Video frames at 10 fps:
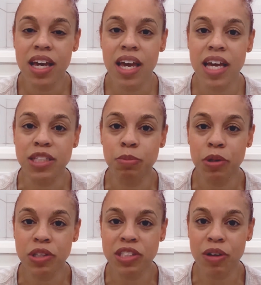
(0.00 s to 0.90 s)
has
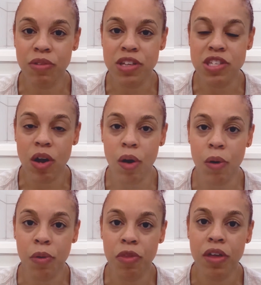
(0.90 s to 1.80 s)
put us on this
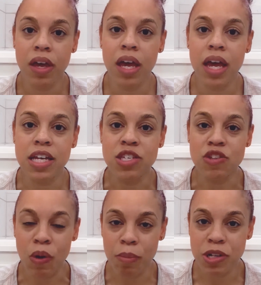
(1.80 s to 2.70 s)
earth is
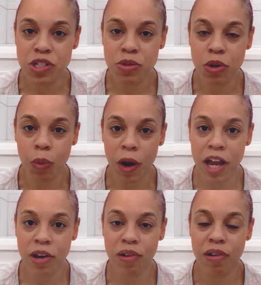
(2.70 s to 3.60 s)
so much
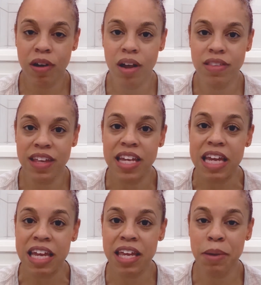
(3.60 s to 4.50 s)
greater than
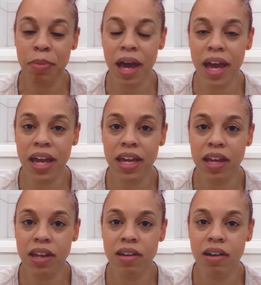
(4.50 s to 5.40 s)
any
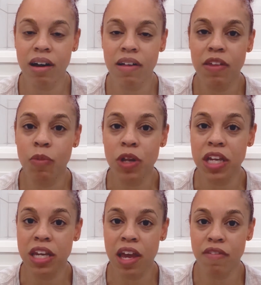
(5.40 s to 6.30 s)
pain that we
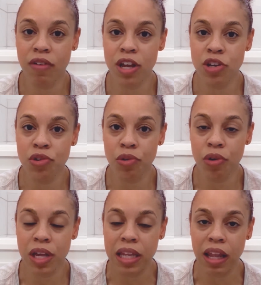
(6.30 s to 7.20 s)
can ever endure
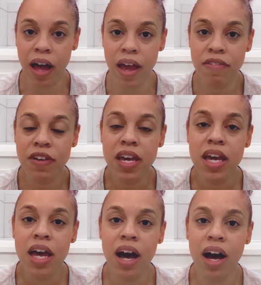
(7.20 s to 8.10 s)
in life.
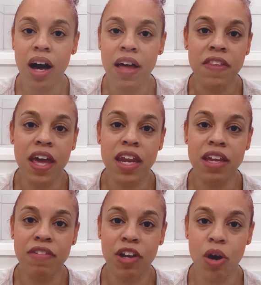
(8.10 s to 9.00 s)
And that
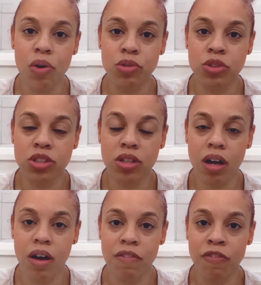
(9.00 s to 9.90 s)
even goes
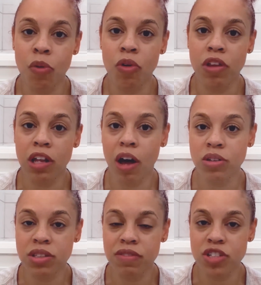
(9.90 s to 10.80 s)
for the
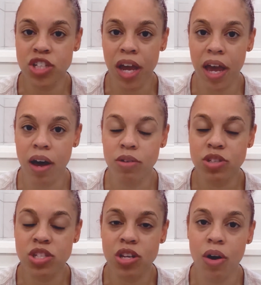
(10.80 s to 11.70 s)
loss of a child.
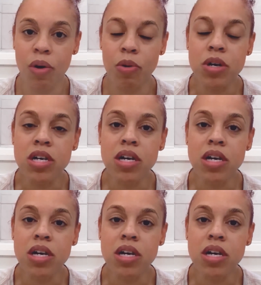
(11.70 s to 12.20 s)
So